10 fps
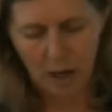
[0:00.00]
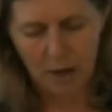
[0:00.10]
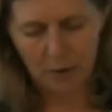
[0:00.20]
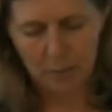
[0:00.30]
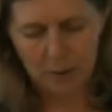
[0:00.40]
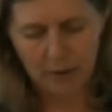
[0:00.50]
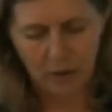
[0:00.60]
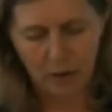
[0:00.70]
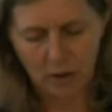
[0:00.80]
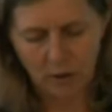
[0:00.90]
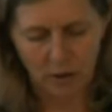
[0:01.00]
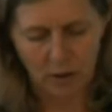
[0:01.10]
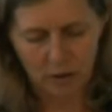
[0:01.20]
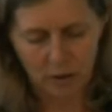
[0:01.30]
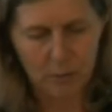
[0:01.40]
other big things
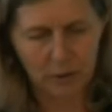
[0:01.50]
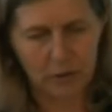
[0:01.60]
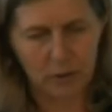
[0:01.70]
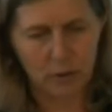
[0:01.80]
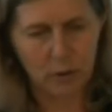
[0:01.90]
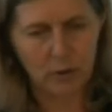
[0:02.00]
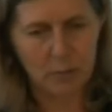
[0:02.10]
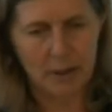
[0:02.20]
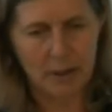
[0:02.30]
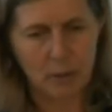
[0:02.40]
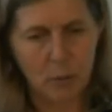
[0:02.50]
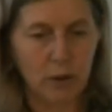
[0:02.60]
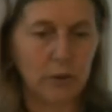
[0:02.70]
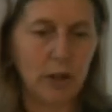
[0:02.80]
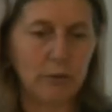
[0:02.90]
that you mustn't do to make it
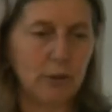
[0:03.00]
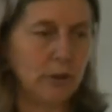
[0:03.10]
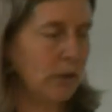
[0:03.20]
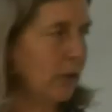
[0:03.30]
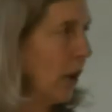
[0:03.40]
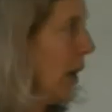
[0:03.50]
worse. Now, for instance,